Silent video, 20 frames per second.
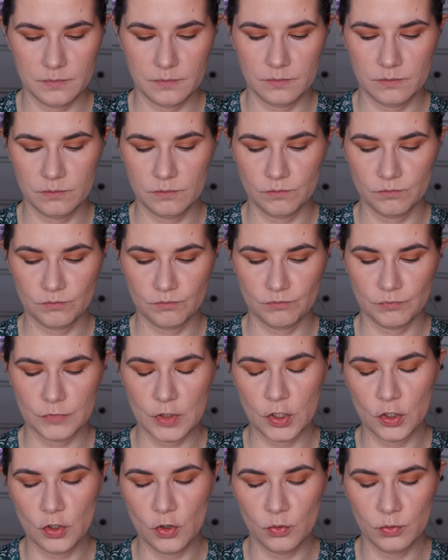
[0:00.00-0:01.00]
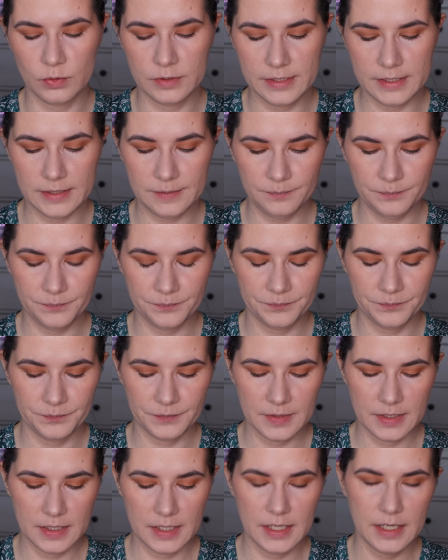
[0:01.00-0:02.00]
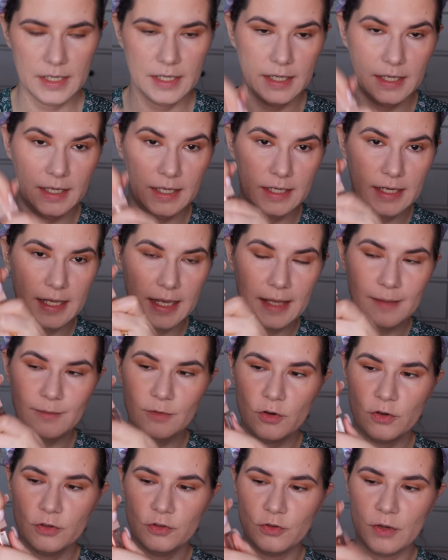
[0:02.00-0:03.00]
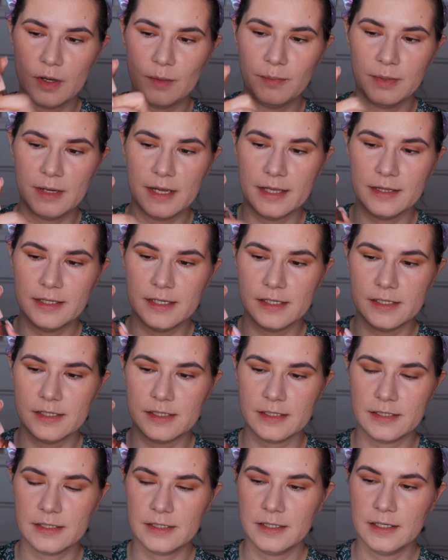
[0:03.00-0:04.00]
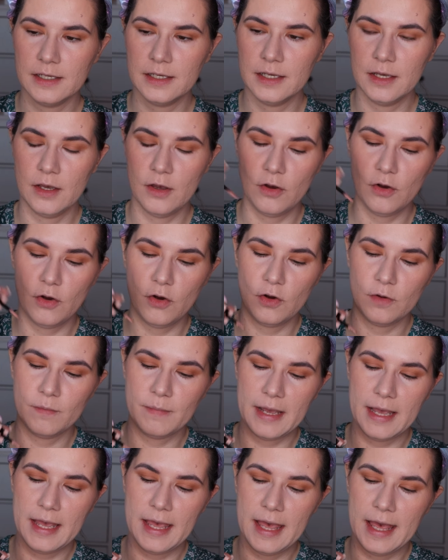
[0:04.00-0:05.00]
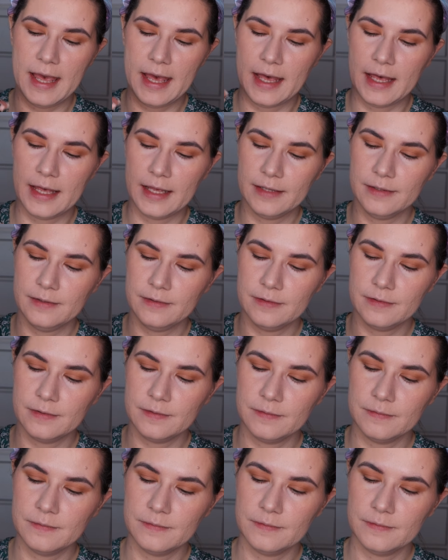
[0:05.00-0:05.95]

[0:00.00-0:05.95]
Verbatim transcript: um, mm, goldy, and I am going to apply this on my hand